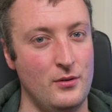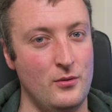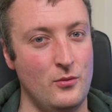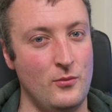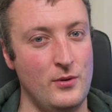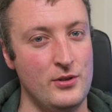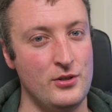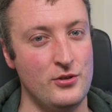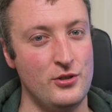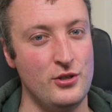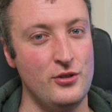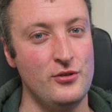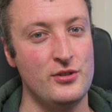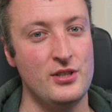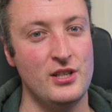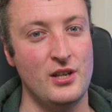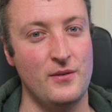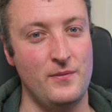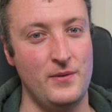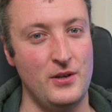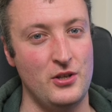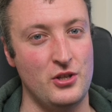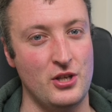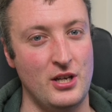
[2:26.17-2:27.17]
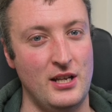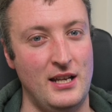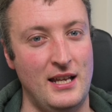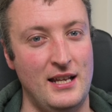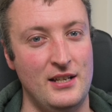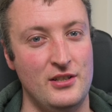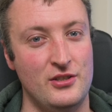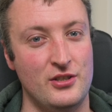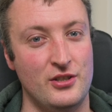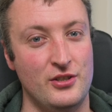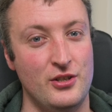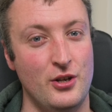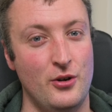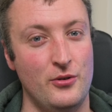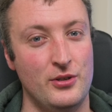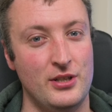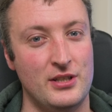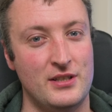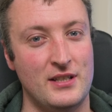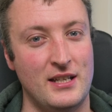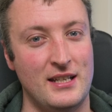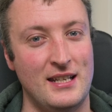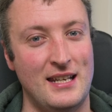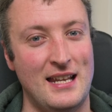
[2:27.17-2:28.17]
When you're using a fisheye lens, you'll
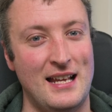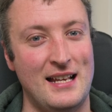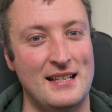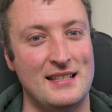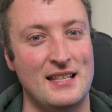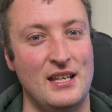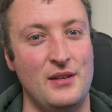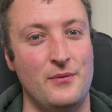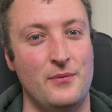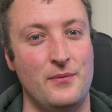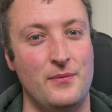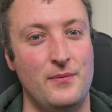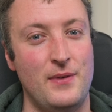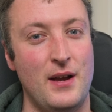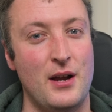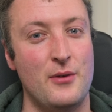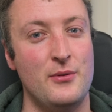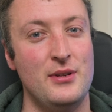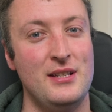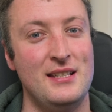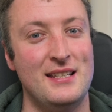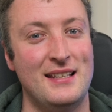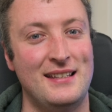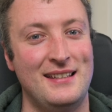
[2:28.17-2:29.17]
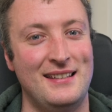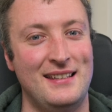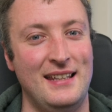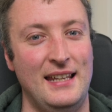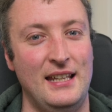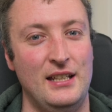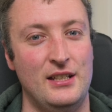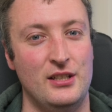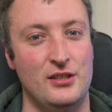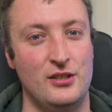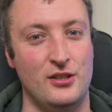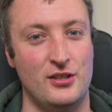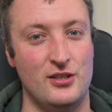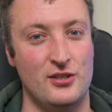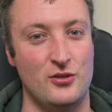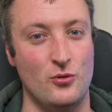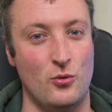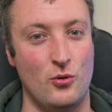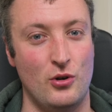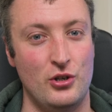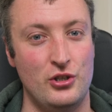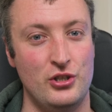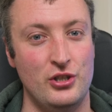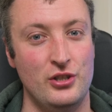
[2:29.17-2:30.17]
notice that it has a very distinct
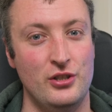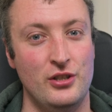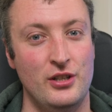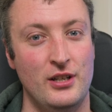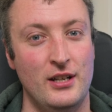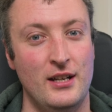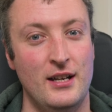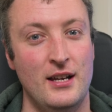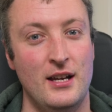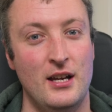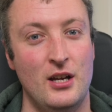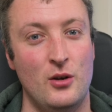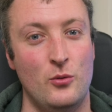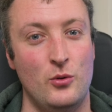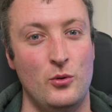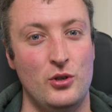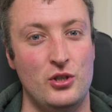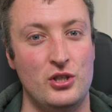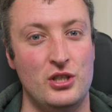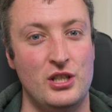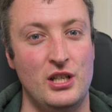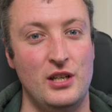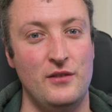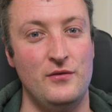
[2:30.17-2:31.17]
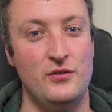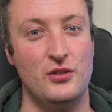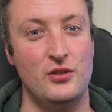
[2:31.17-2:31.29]
distortion, which gives